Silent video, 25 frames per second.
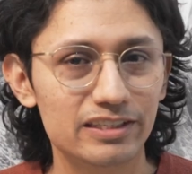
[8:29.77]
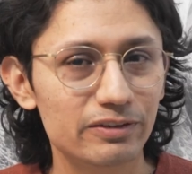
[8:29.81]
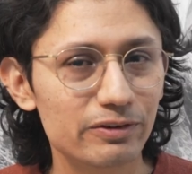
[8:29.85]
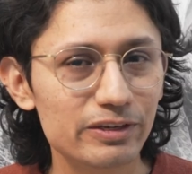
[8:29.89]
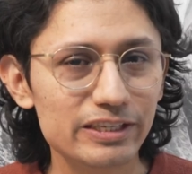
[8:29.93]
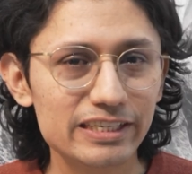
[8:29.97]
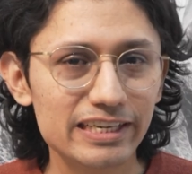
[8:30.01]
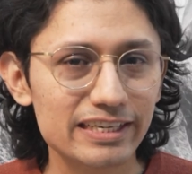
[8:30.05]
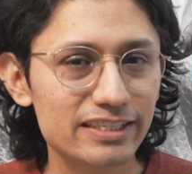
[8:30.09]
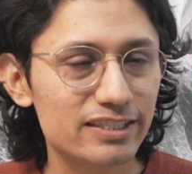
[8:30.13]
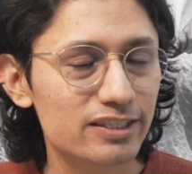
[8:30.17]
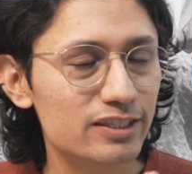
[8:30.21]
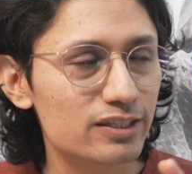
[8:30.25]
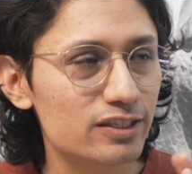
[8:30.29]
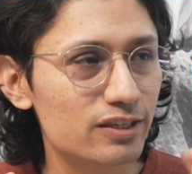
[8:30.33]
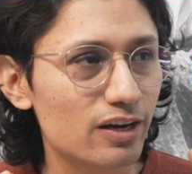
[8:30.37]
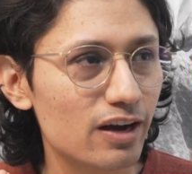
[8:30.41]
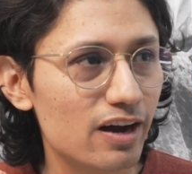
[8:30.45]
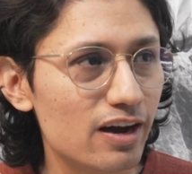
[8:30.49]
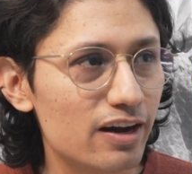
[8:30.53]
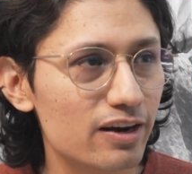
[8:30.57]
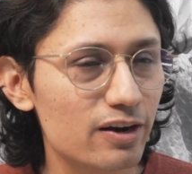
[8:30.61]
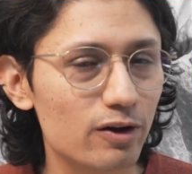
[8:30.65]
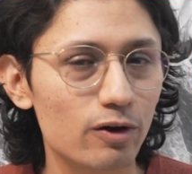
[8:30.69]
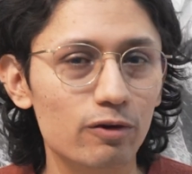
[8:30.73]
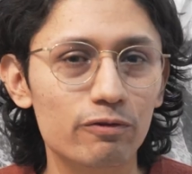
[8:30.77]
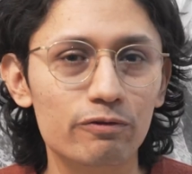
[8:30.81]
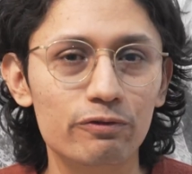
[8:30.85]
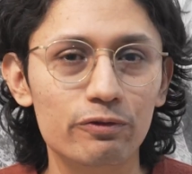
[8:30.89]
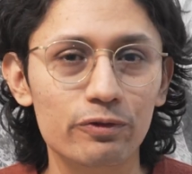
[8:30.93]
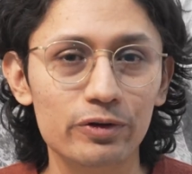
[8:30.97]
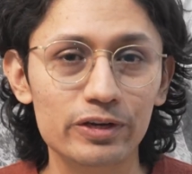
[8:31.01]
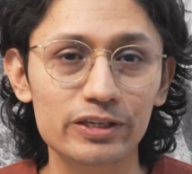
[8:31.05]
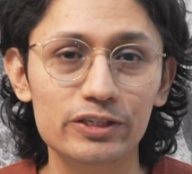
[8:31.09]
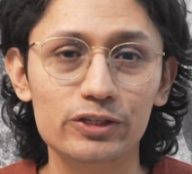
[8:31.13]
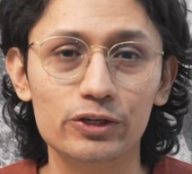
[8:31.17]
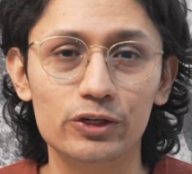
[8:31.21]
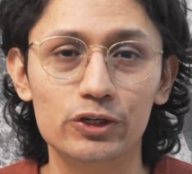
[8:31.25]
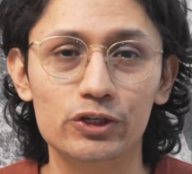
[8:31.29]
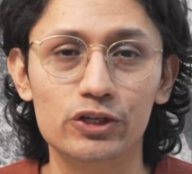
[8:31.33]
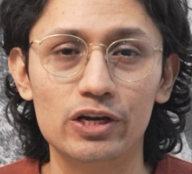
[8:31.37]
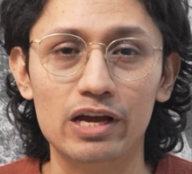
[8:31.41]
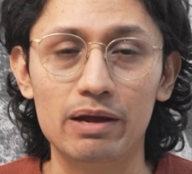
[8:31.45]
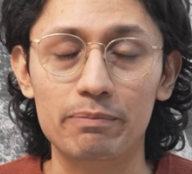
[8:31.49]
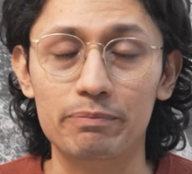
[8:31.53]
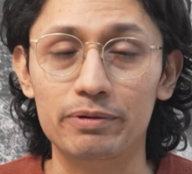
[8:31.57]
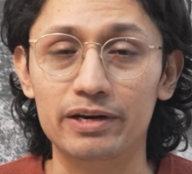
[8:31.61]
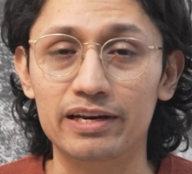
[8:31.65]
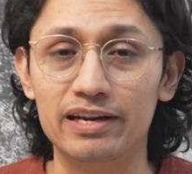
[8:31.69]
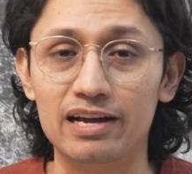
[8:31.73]
There is a ton of research
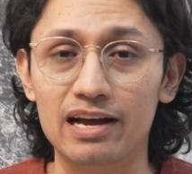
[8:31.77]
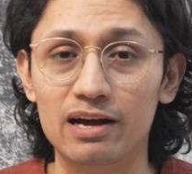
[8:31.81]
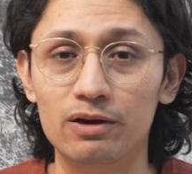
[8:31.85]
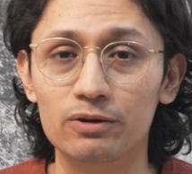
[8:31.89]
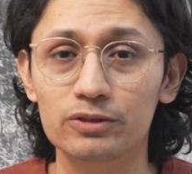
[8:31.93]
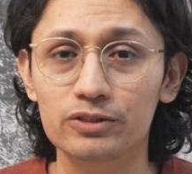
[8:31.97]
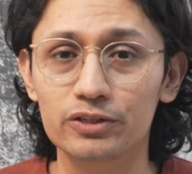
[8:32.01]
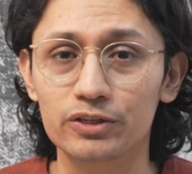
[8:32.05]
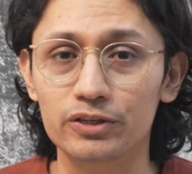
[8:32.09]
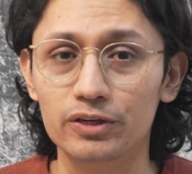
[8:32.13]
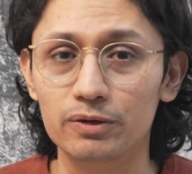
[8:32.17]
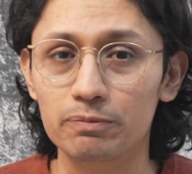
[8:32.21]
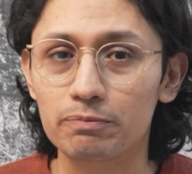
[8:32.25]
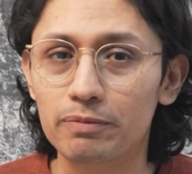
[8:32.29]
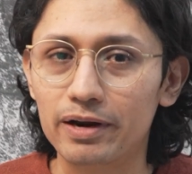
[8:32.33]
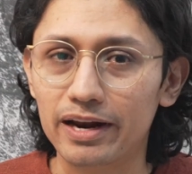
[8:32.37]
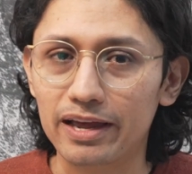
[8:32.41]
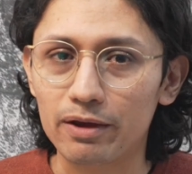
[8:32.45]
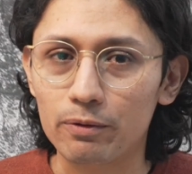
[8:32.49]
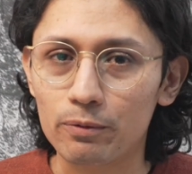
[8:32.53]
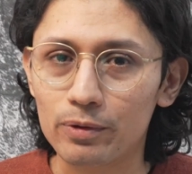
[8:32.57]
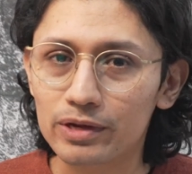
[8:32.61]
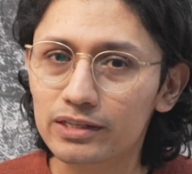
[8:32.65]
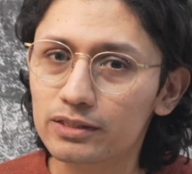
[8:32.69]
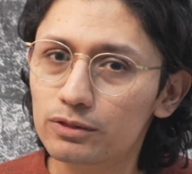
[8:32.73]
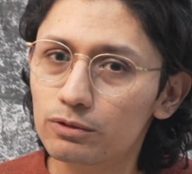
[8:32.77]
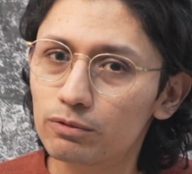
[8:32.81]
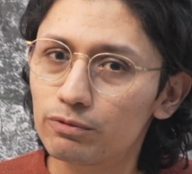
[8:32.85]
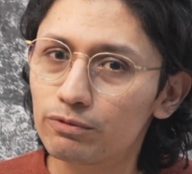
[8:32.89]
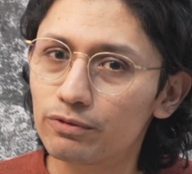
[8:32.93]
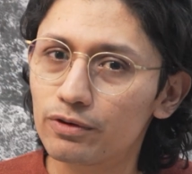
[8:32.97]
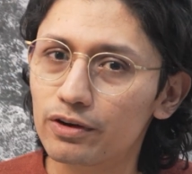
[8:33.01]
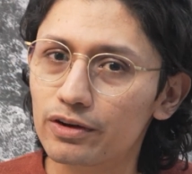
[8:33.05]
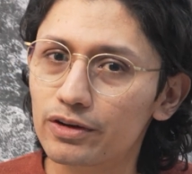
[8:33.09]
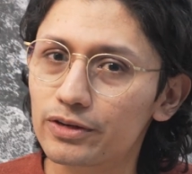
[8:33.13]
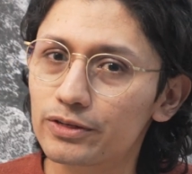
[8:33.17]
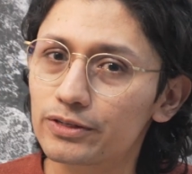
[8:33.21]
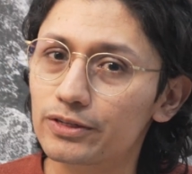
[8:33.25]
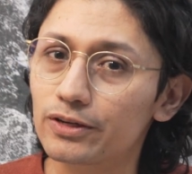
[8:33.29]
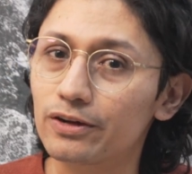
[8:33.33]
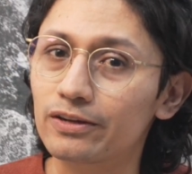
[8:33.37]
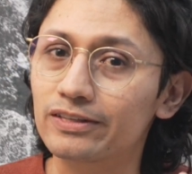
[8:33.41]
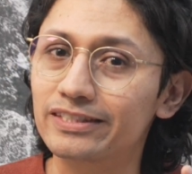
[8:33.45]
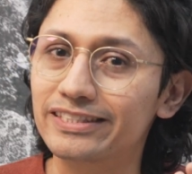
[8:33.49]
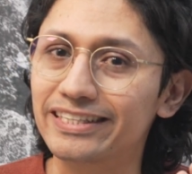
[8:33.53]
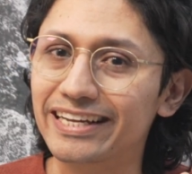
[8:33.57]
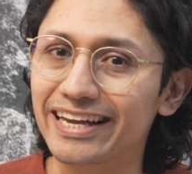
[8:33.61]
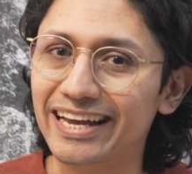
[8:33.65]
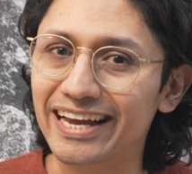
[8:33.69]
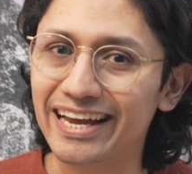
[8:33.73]
happening out there, but I want to focus
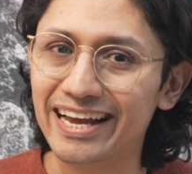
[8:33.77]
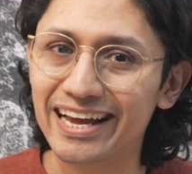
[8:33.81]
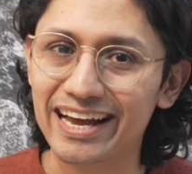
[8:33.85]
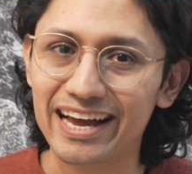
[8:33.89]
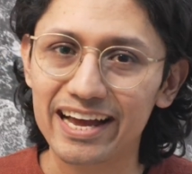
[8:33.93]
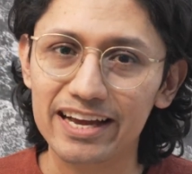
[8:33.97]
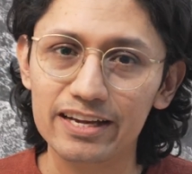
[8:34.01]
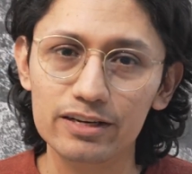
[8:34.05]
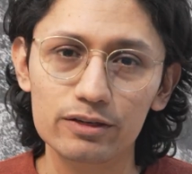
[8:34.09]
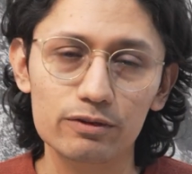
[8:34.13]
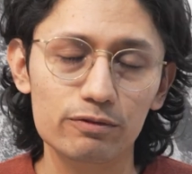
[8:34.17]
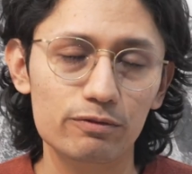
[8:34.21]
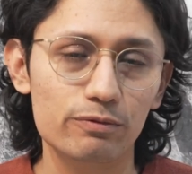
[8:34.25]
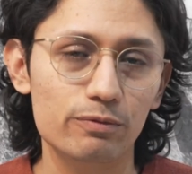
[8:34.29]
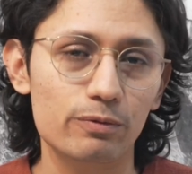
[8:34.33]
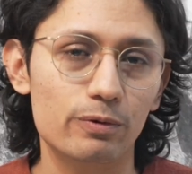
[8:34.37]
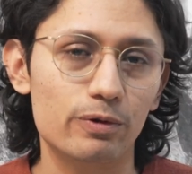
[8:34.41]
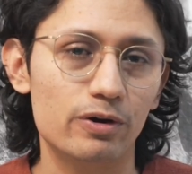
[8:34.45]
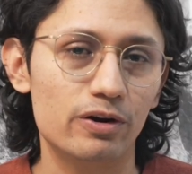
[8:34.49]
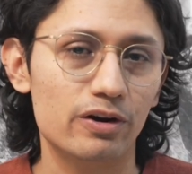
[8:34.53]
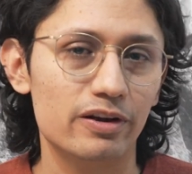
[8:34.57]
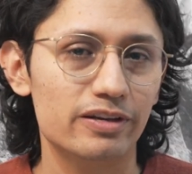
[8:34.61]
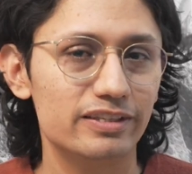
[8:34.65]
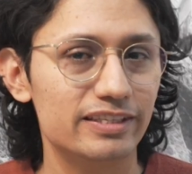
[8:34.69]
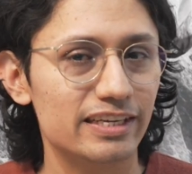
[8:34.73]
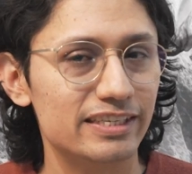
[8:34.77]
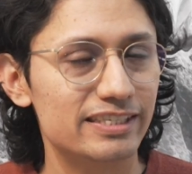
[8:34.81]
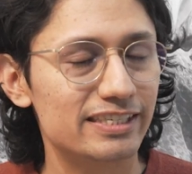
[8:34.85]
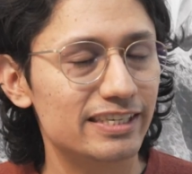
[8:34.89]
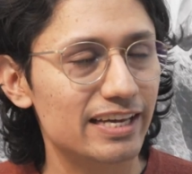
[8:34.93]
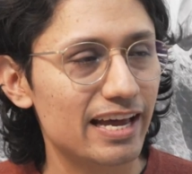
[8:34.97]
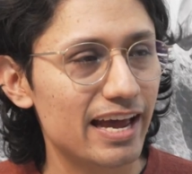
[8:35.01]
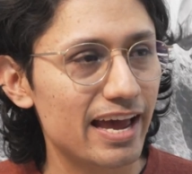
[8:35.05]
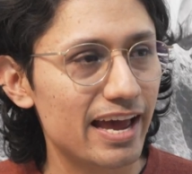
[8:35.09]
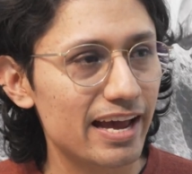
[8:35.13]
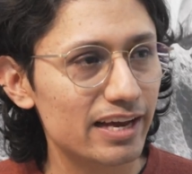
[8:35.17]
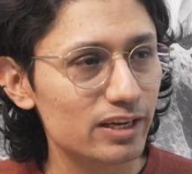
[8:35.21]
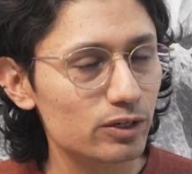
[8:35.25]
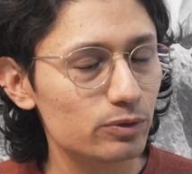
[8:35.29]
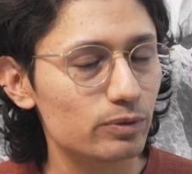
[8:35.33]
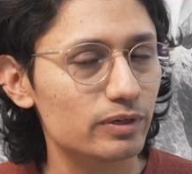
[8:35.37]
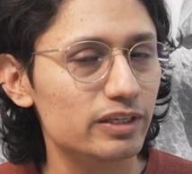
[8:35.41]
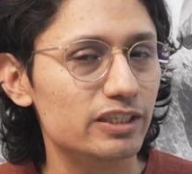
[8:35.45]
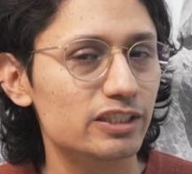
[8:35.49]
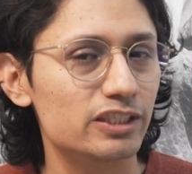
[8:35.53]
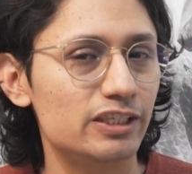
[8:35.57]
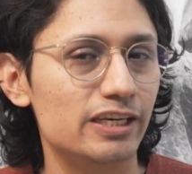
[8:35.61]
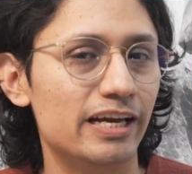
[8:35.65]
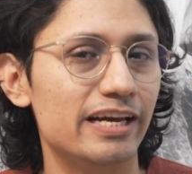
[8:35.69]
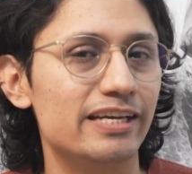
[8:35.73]
on the kind of work that's
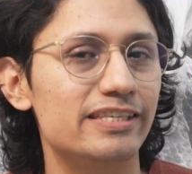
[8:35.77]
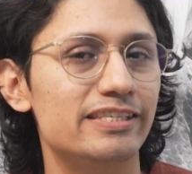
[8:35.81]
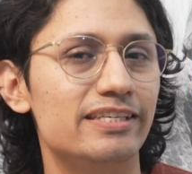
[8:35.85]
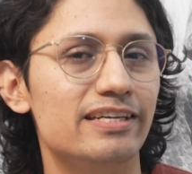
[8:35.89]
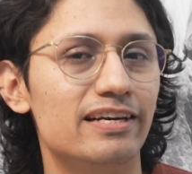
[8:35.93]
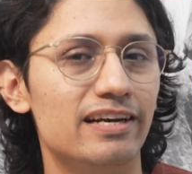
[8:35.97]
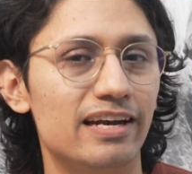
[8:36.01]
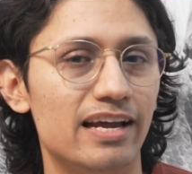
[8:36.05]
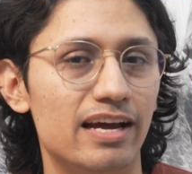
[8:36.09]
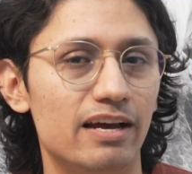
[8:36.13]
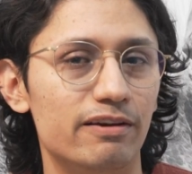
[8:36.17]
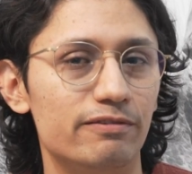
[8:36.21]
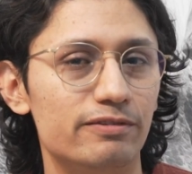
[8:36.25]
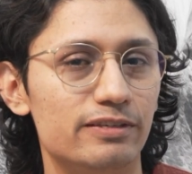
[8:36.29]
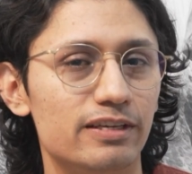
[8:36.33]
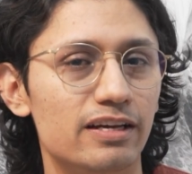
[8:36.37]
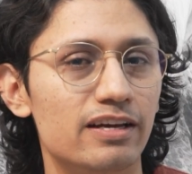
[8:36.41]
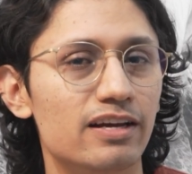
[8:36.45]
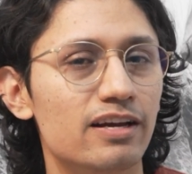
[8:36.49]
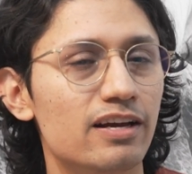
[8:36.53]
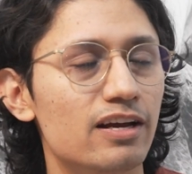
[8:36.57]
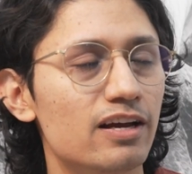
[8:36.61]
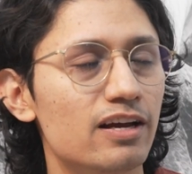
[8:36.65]
actually changing lives,